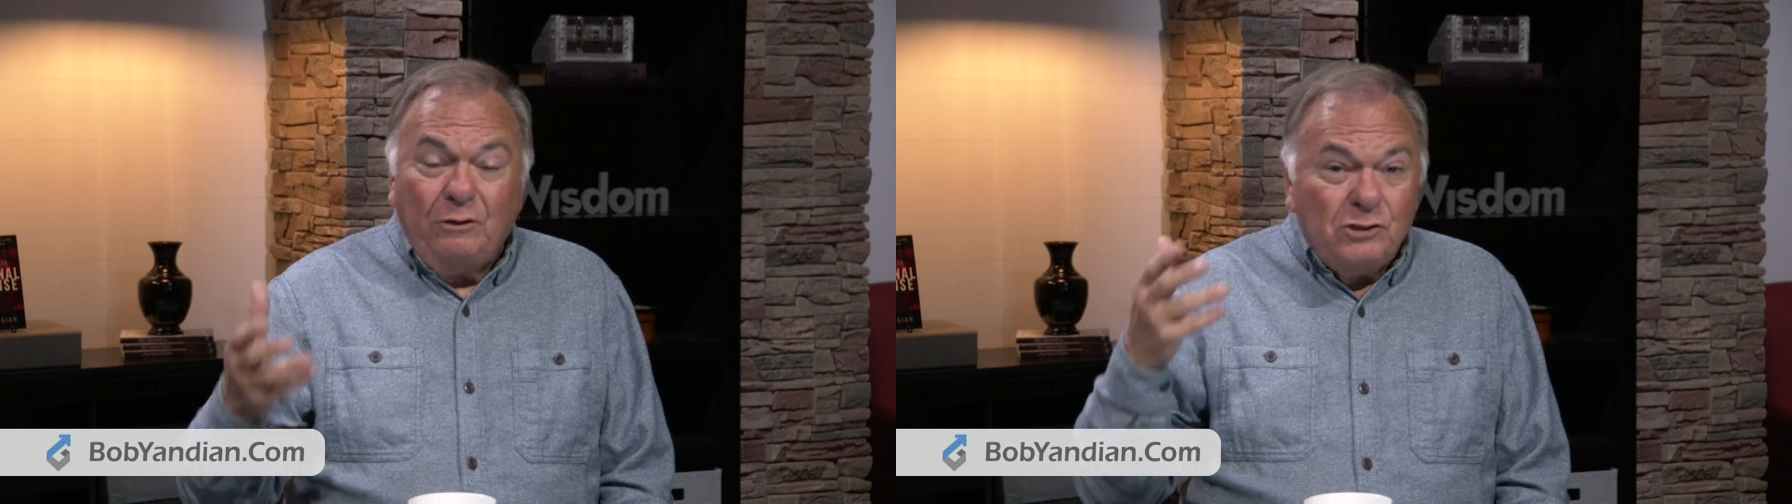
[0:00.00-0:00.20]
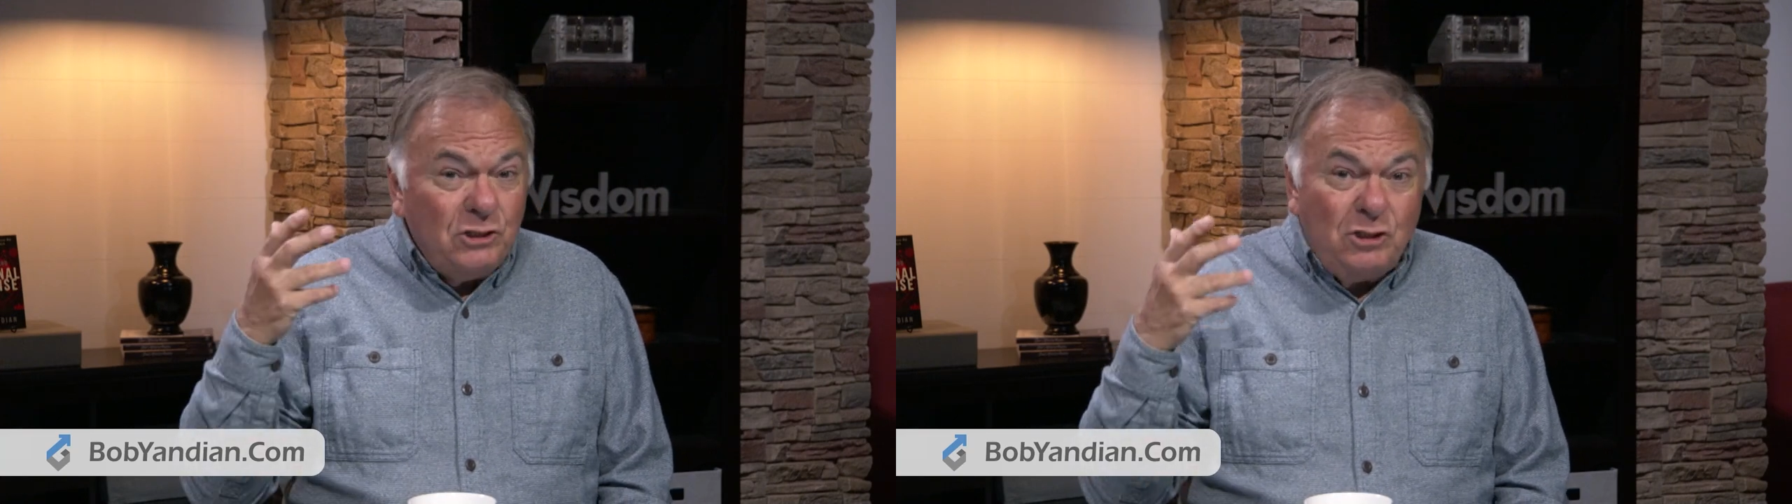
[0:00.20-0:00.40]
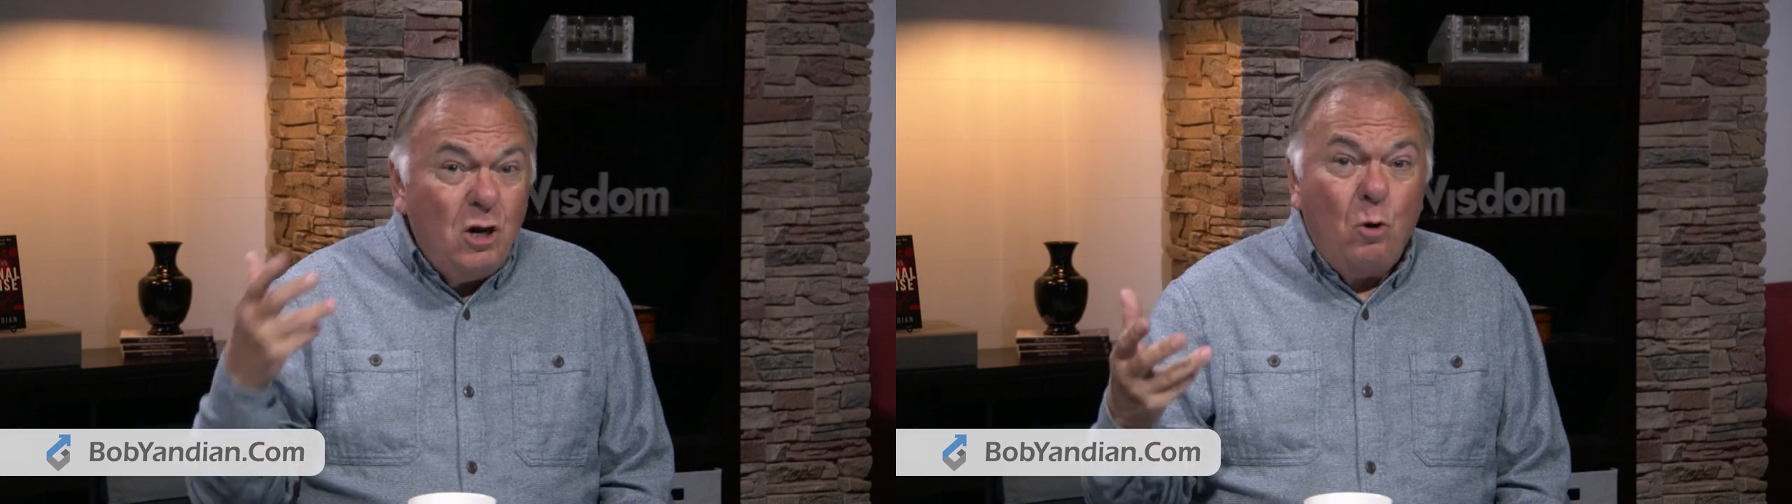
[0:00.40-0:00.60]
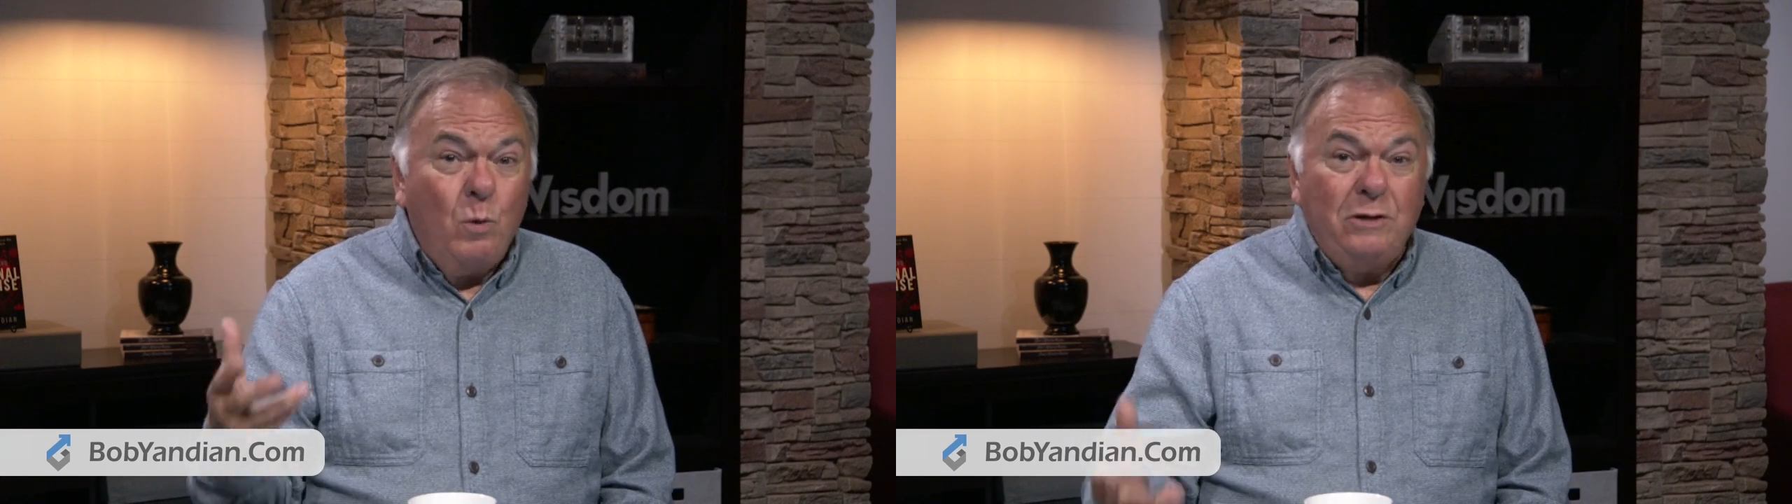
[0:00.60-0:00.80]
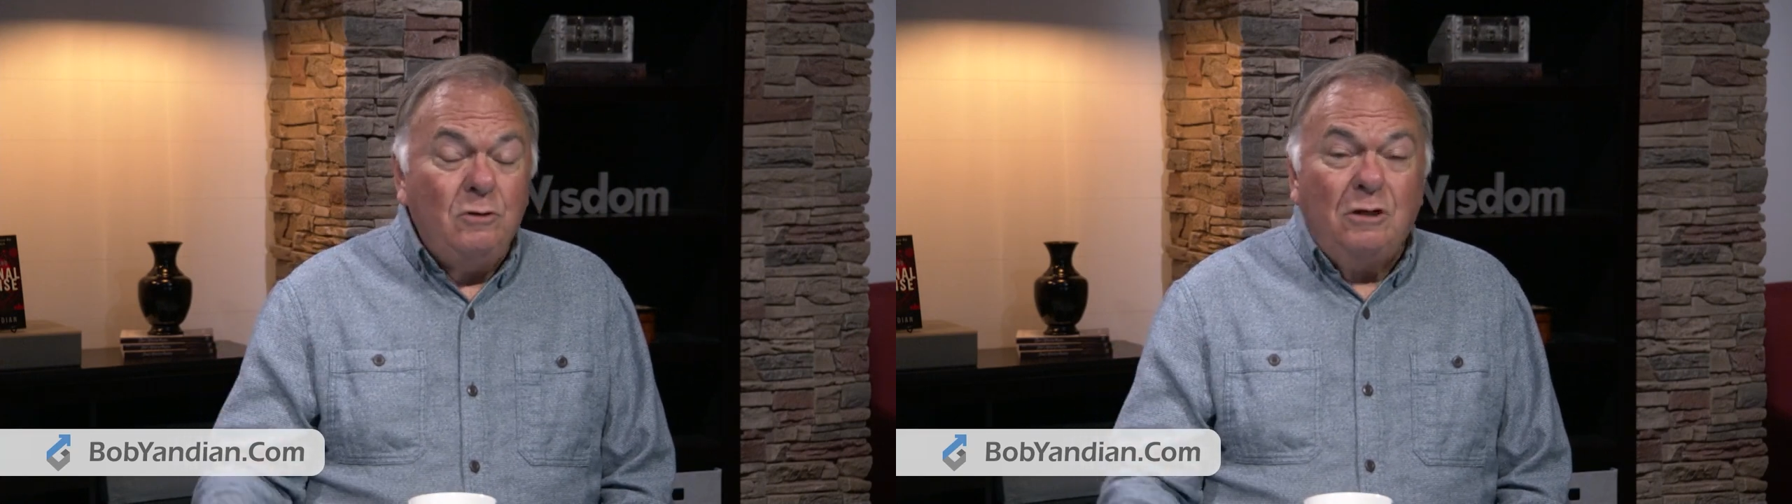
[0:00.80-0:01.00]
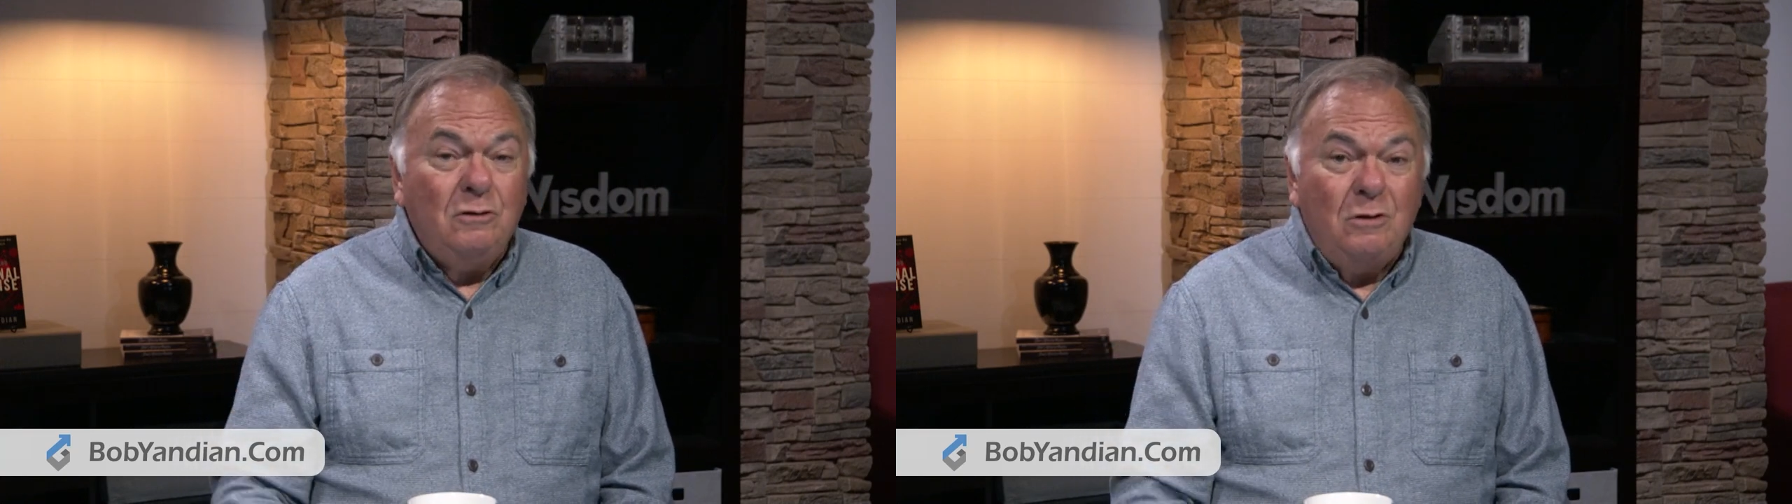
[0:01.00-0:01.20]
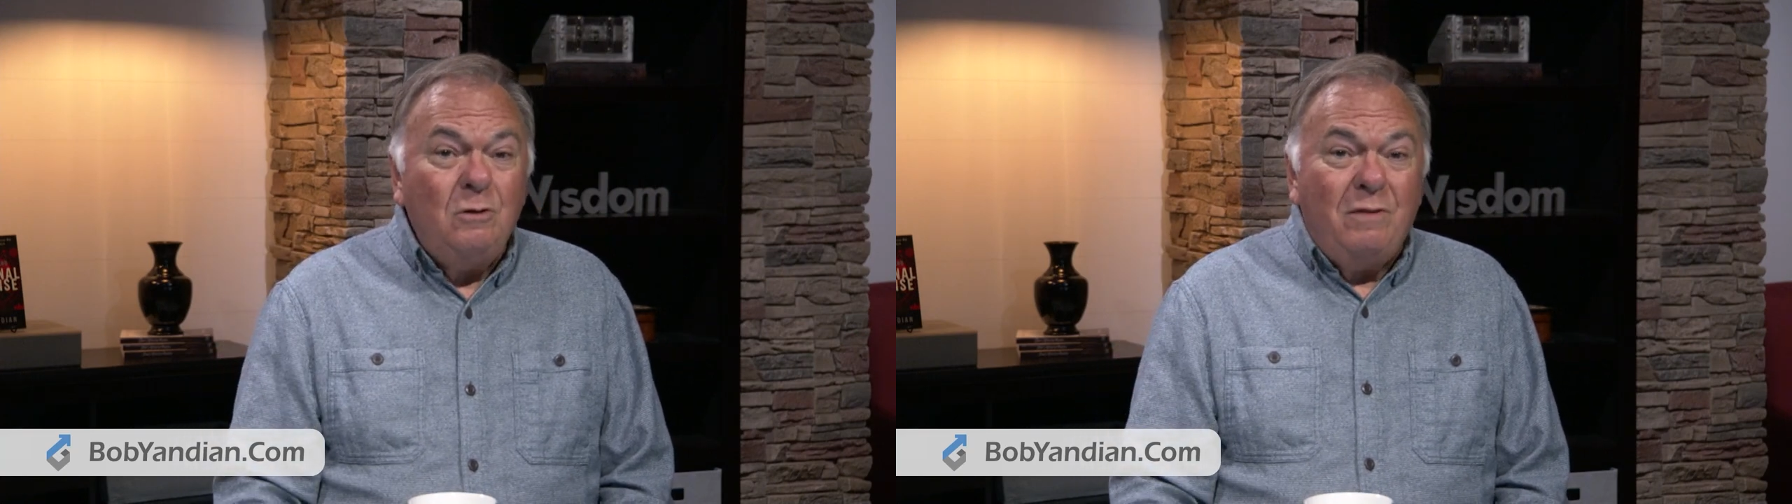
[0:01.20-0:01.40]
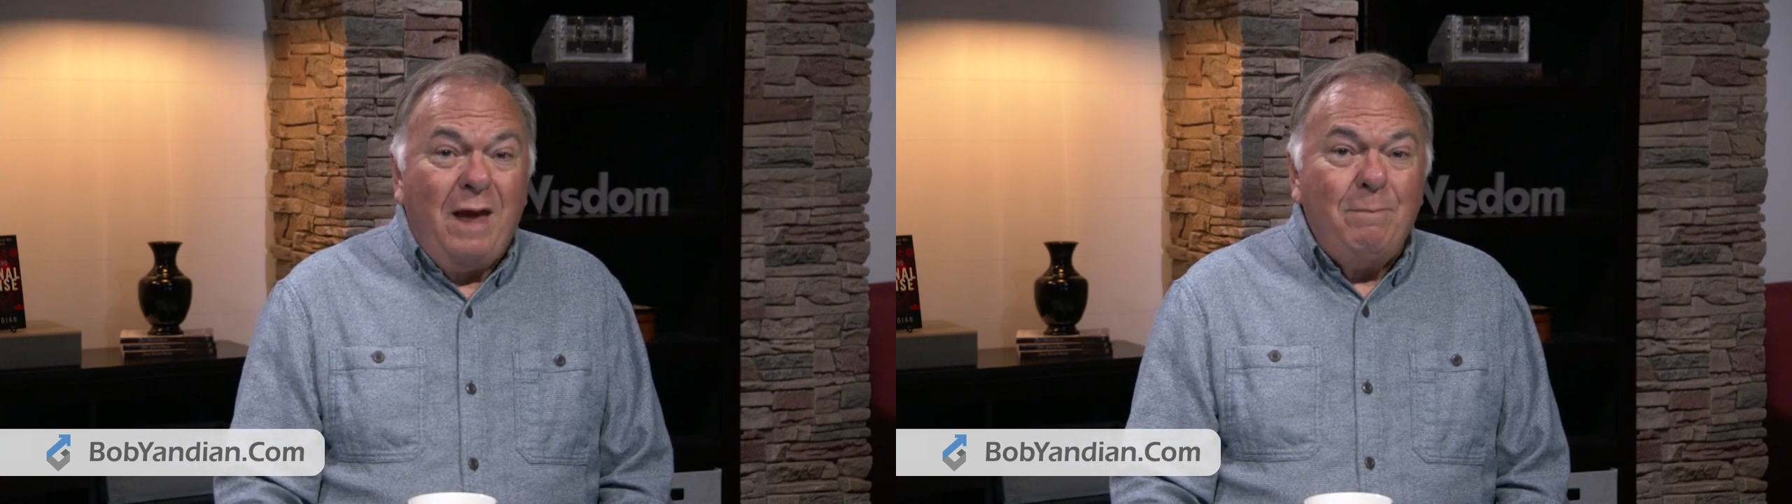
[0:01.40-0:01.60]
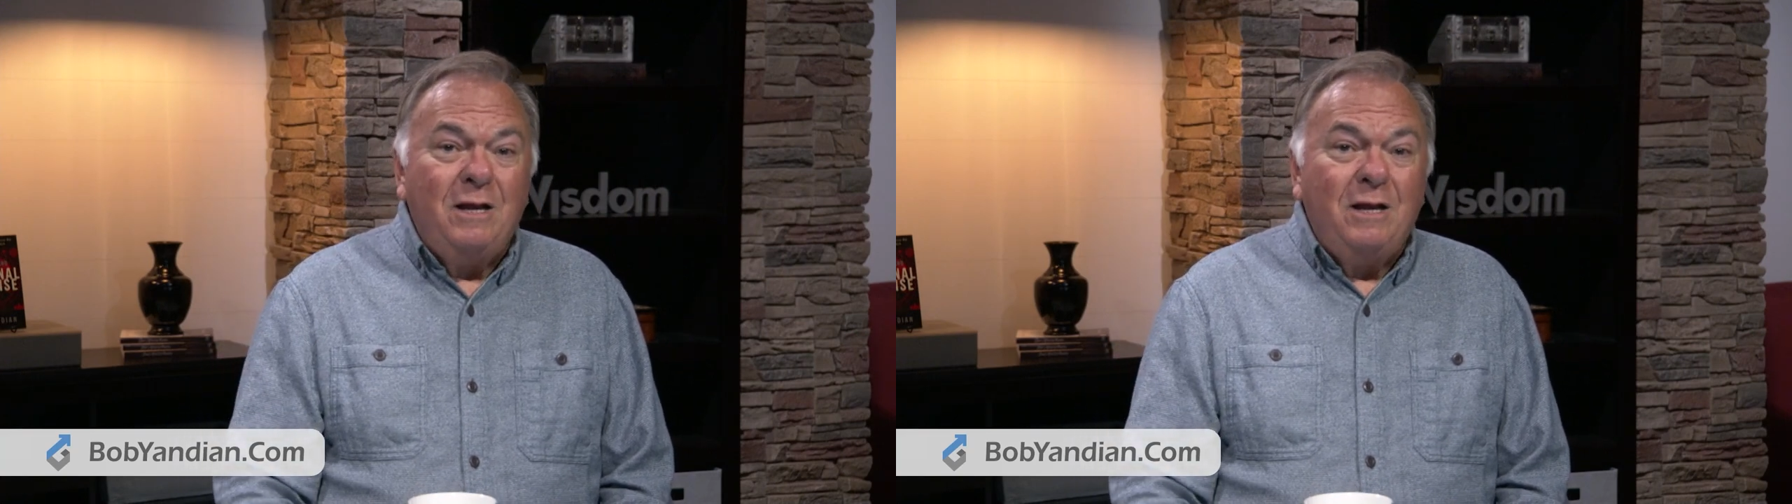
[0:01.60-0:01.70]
There's just no way you can do that,